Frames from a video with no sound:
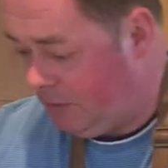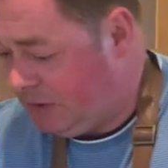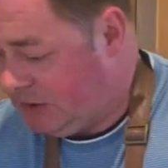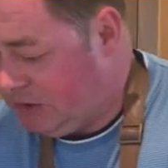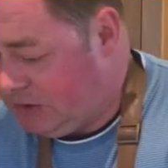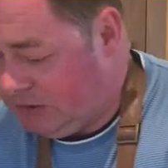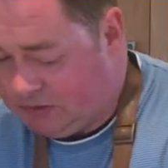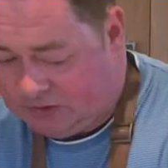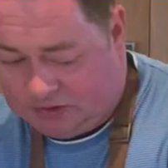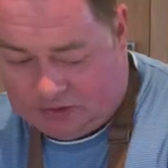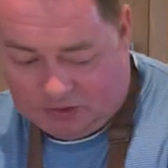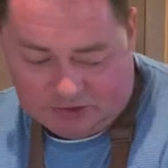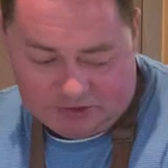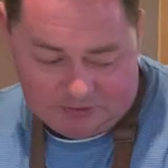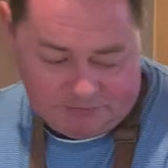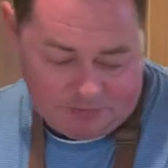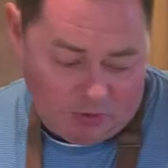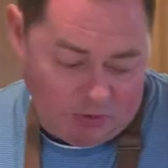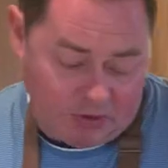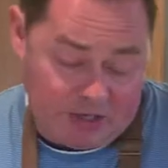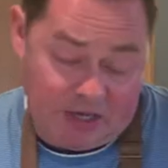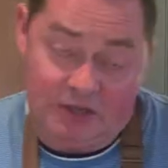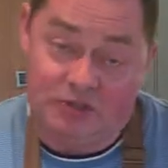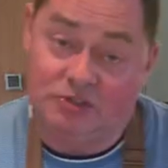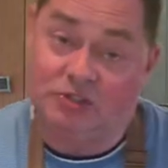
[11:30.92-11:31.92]
producers.
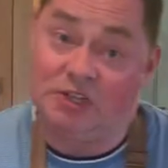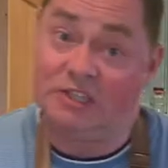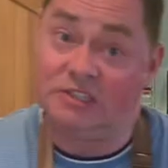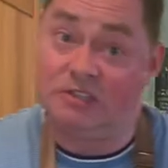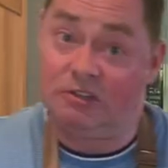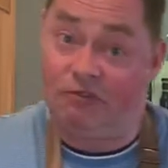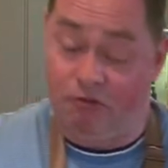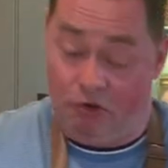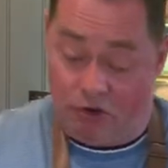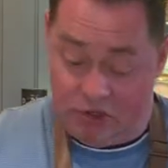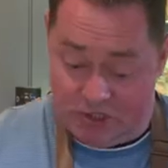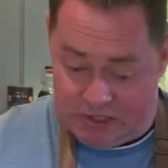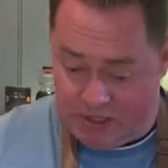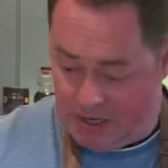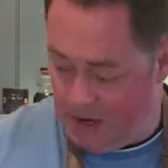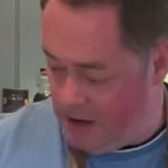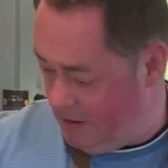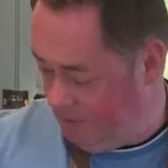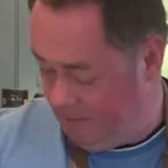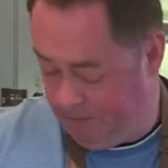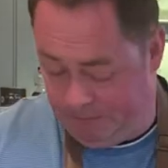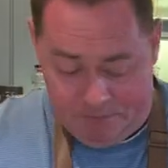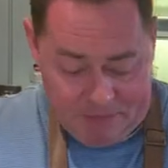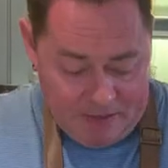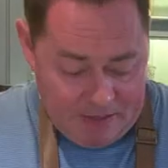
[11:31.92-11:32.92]
Okay, so that's the first
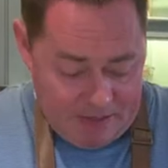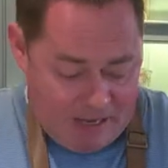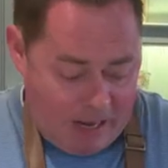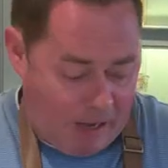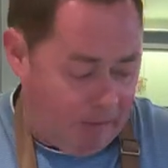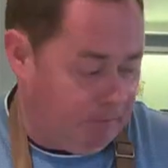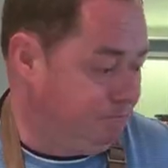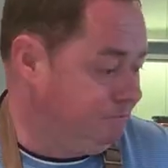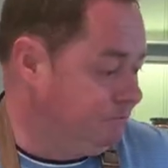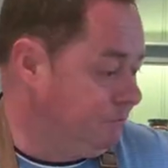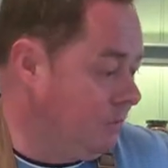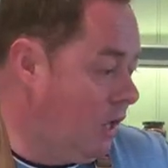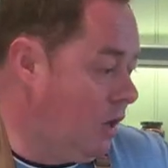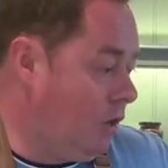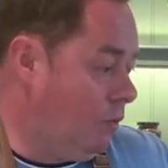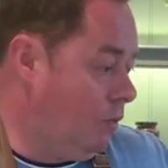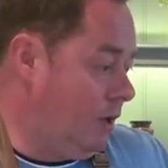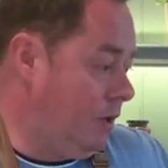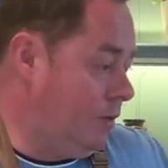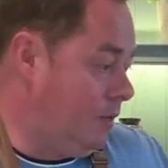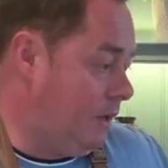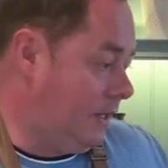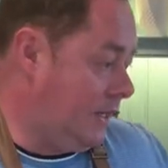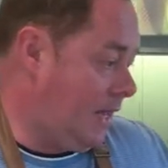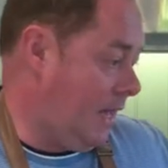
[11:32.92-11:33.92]
layer. Now, we will